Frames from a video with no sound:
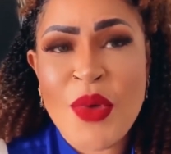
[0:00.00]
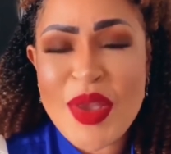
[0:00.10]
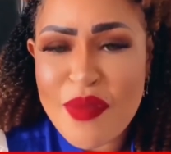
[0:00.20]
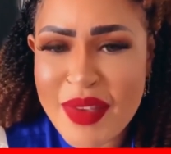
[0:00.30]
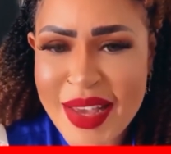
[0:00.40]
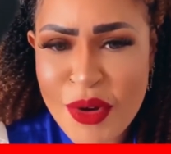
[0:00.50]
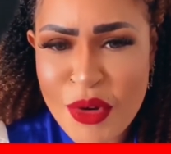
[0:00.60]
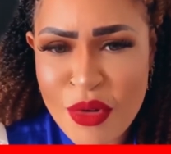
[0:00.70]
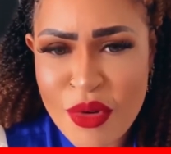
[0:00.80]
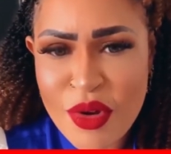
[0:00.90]
wife
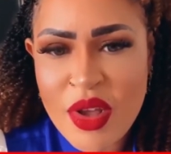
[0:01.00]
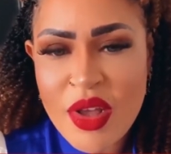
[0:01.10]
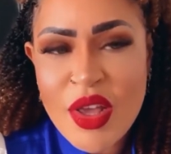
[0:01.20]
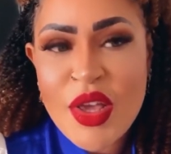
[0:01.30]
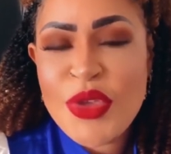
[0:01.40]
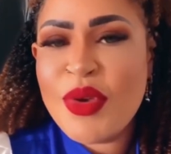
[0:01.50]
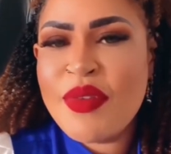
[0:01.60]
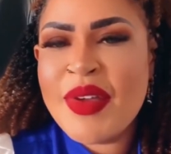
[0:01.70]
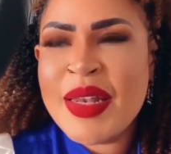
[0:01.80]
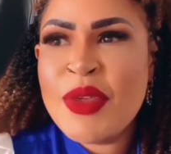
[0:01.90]
yako.
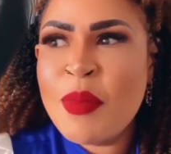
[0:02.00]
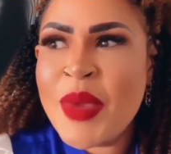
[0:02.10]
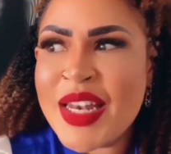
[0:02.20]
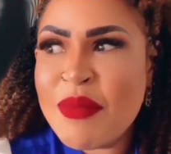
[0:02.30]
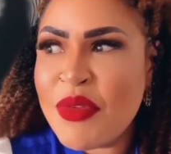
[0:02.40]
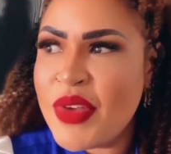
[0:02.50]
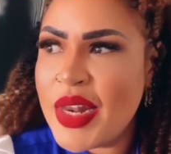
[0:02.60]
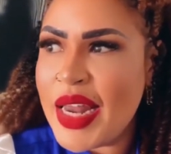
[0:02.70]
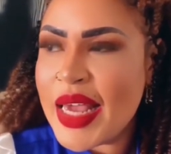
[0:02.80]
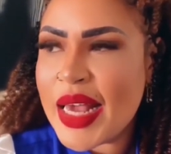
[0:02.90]
You made me
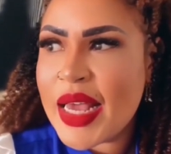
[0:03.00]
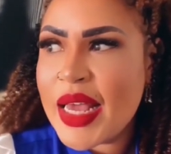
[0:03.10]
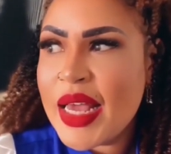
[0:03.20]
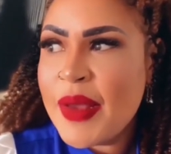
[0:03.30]
feel like...